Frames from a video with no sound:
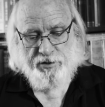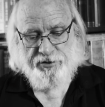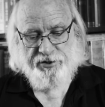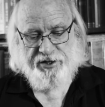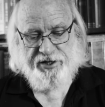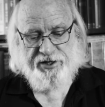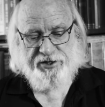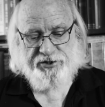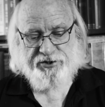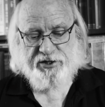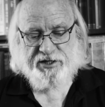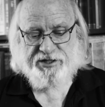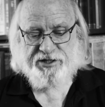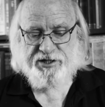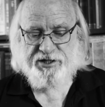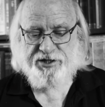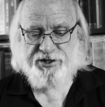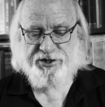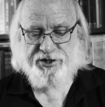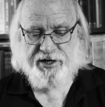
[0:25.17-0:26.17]
the
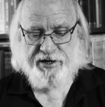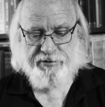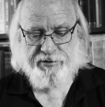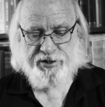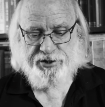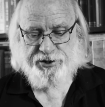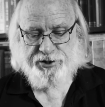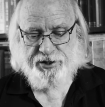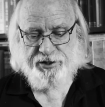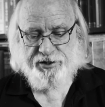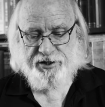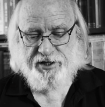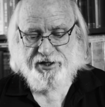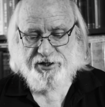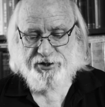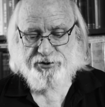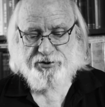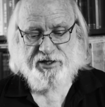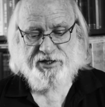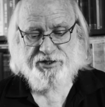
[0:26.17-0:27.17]
interests it cherished and the
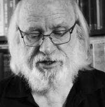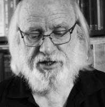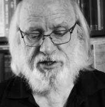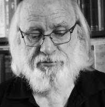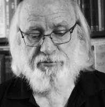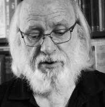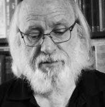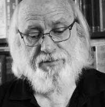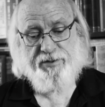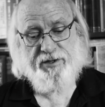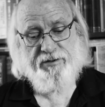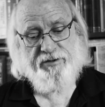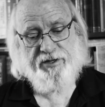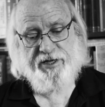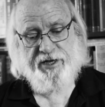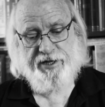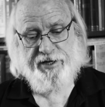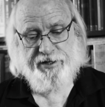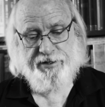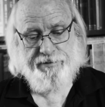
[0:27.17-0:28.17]
interests it
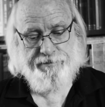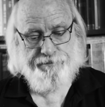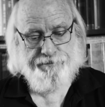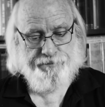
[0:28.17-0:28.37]
repudiated